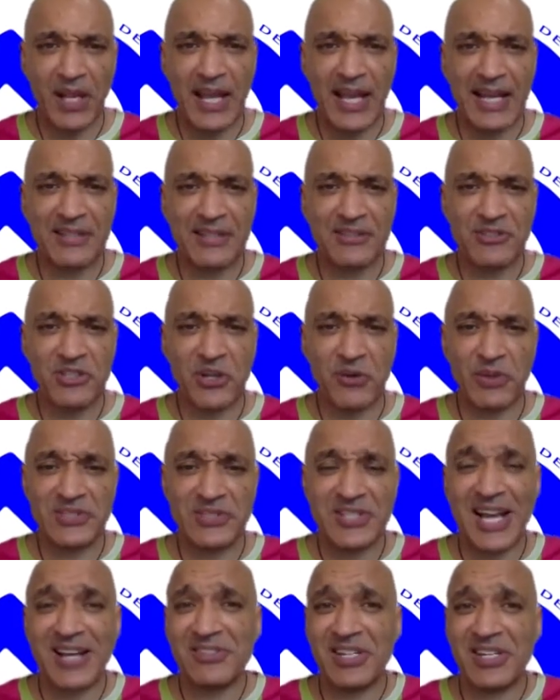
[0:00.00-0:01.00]
and so
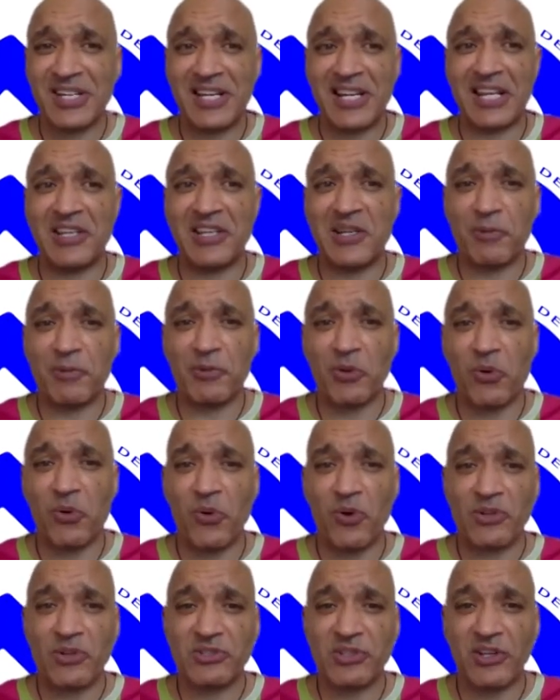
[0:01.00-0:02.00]
it's actually going to end up with a
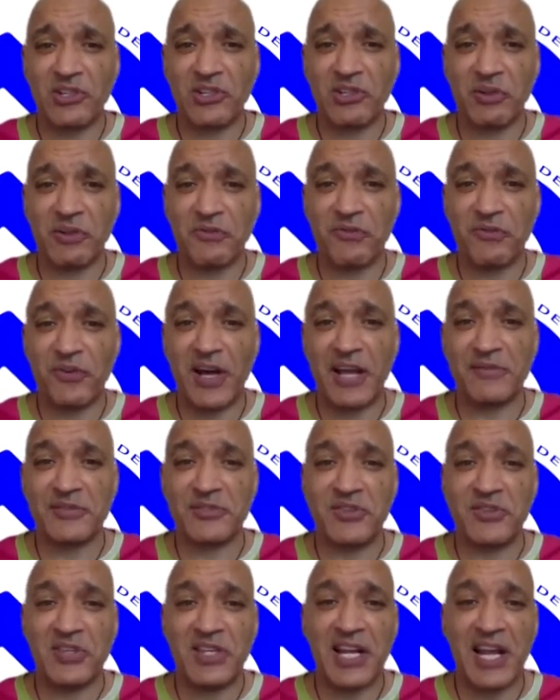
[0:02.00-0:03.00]
horizontal at 5.
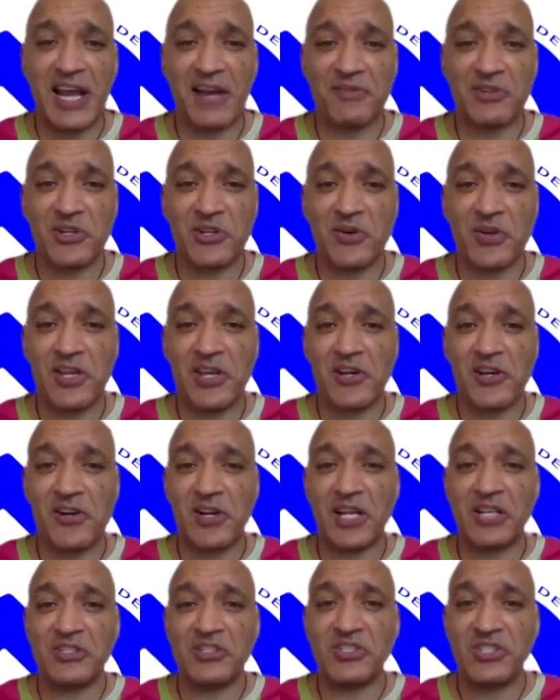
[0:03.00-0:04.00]
So then I have to go here
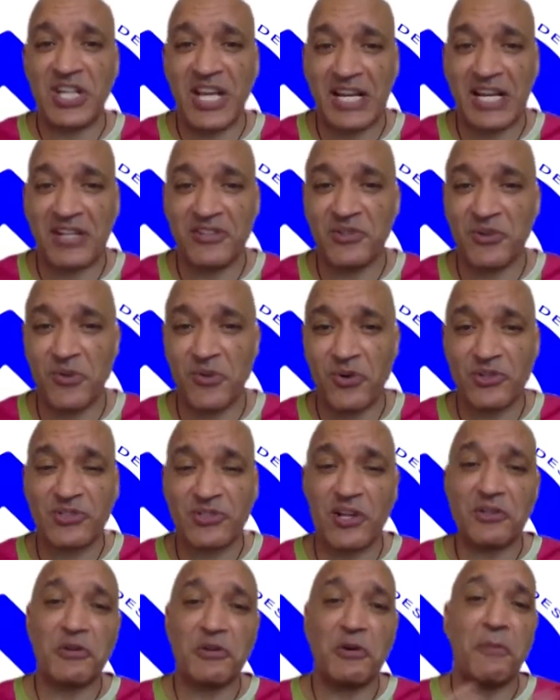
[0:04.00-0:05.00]
and change the
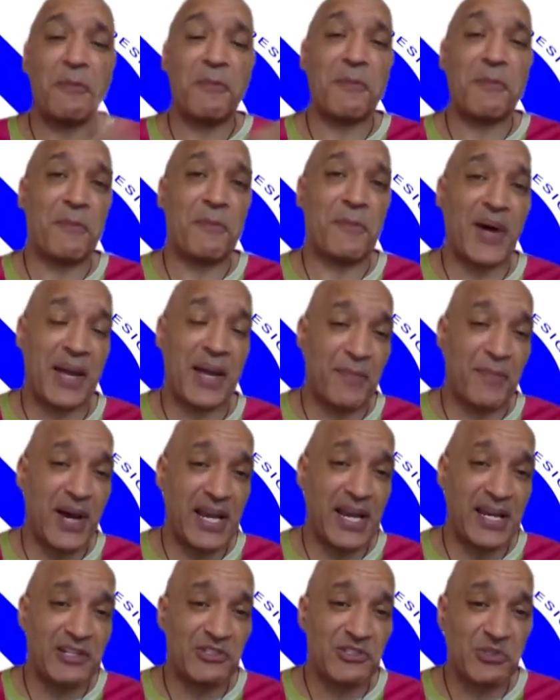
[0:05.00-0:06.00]
horizontal by
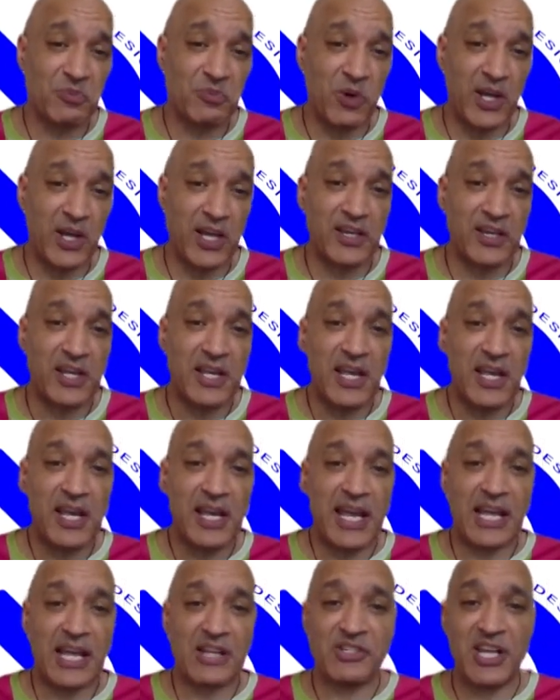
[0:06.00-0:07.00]
-1
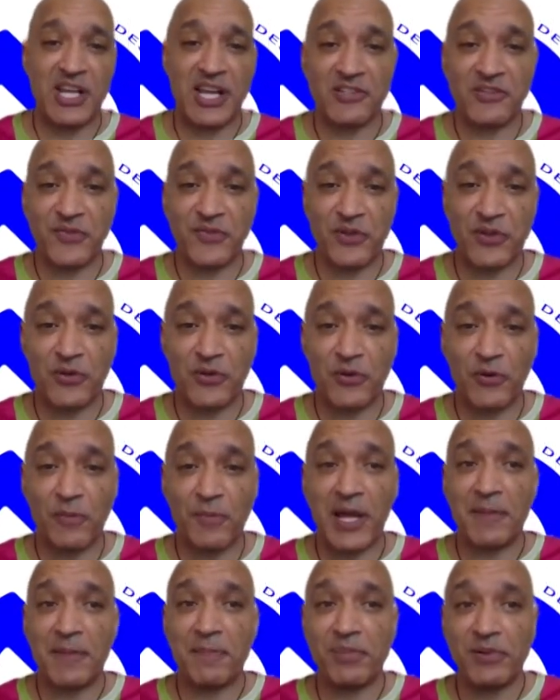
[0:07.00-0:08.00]
and change vertical
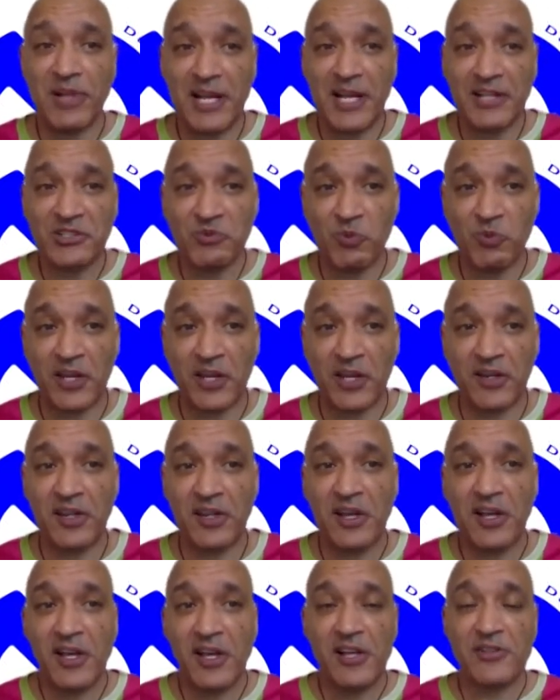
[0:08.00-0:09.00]
by +1
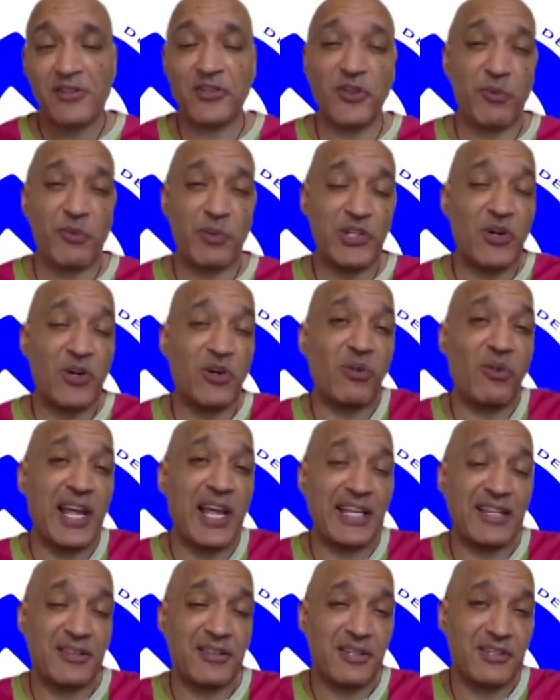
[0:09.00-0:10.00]
so that we don't
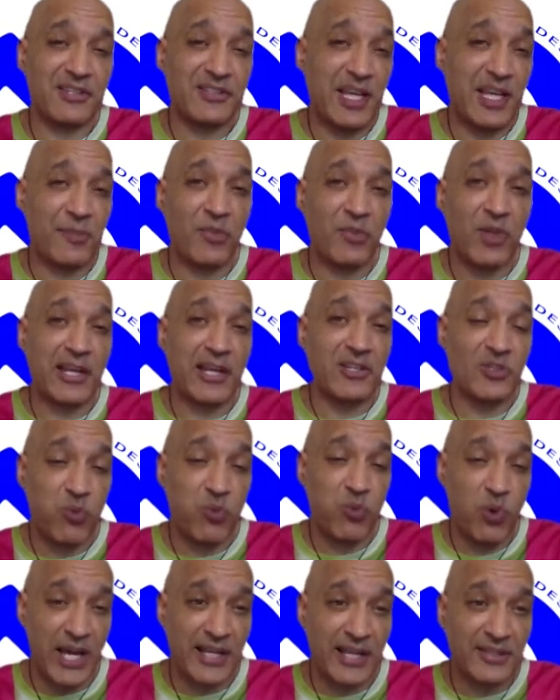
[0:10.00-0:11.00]
light the same light
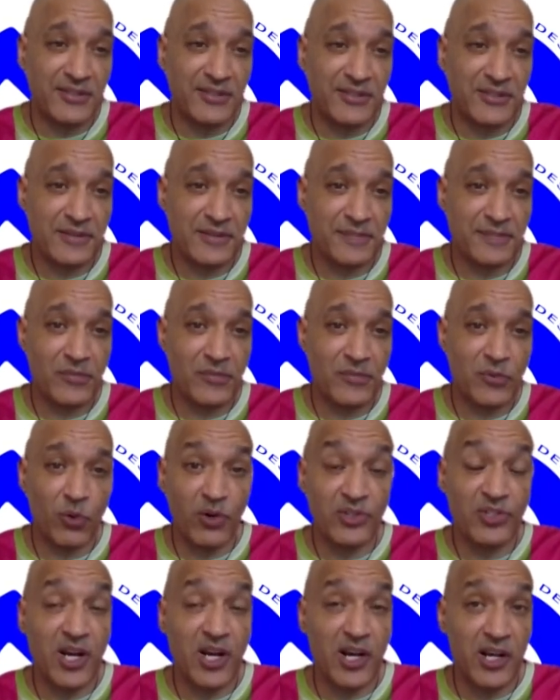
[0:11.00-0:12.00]
twice,
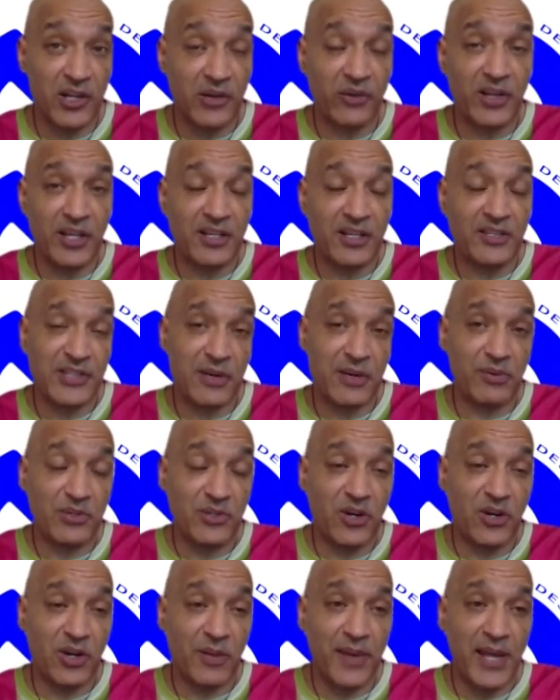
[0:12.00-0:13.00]
or toggle it because that would
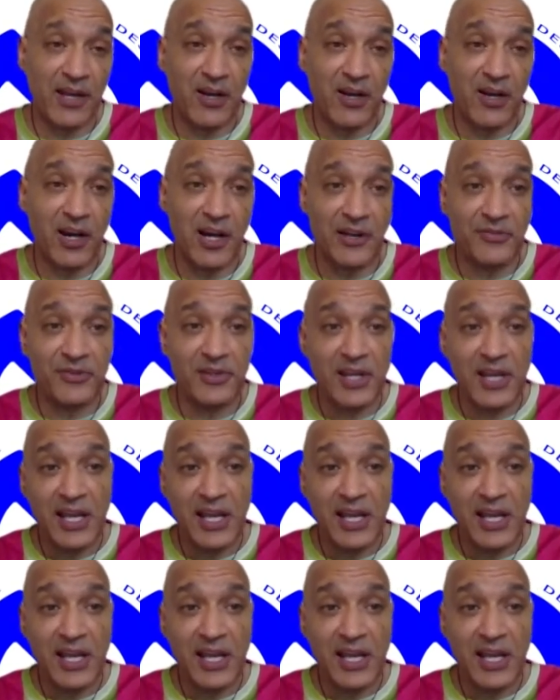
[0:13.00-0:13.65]
turn it back off.